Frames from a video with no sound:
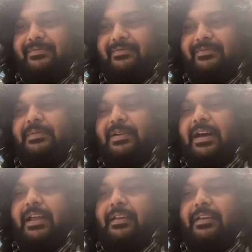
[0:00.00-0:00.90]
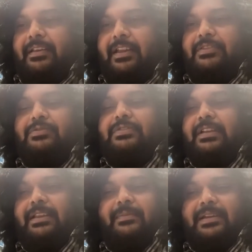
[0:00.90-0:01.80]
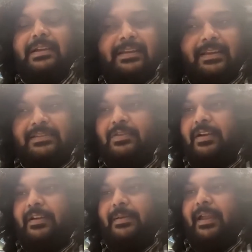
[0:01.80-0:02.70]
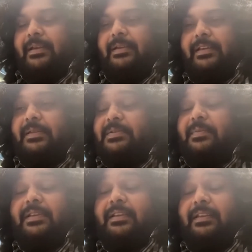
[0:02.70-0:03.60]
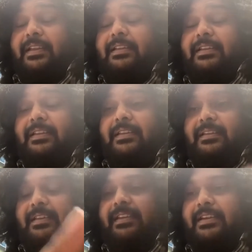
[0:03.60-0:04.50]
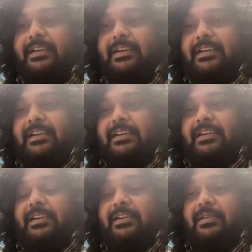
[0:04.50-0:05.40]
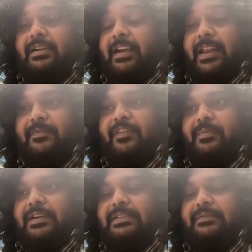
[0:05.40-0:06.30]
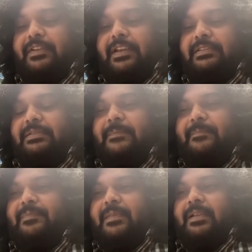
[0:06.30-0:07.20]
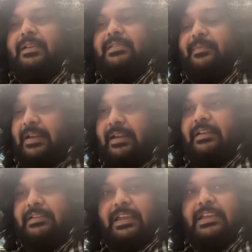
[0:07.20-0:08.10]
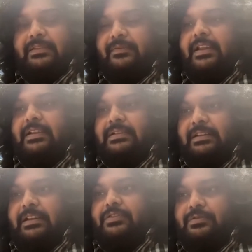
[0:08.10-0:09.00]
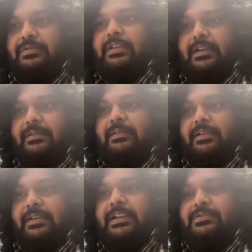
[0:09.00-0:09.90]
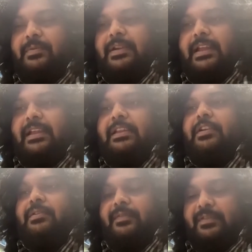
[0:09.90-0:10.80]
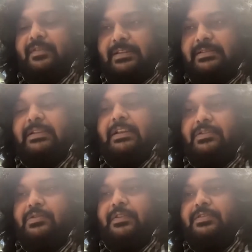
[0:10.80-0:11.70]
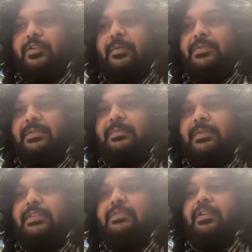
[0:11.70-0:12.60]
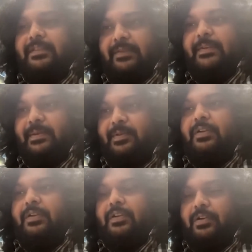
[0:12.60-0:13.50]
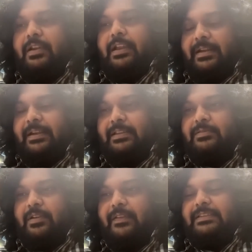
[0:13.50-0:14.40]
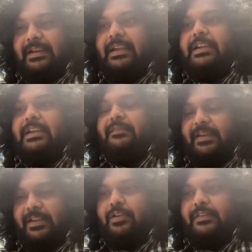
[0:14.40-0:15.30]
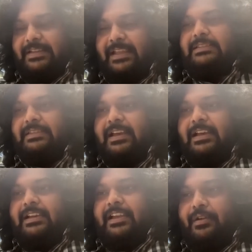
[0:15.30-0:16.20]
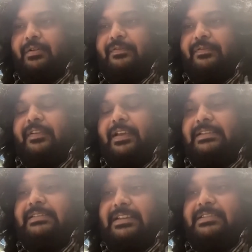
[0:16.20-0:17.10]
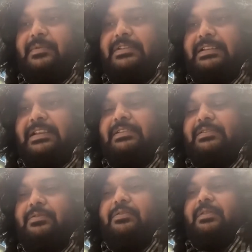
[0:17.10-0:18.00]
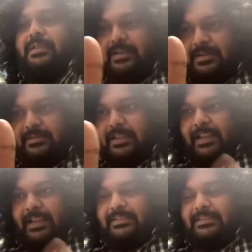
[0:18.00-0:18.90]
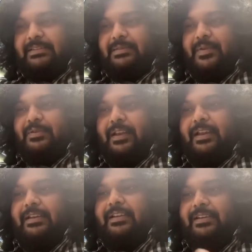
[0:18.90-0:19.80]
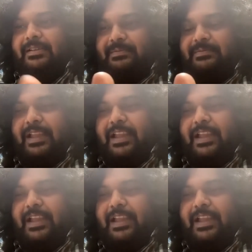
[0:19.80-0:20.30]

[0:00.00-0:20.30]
call up, our issues are immediately resolved, and he's been a really a helpful person for us. Similarly, Rishikesh, if there are certain issues that needs to be taken care of, or certain issues which crops up, he's always available on a call, and he's always attentive, and he always takes care of his customers' needs. So, thanks, Mithul, and thank you,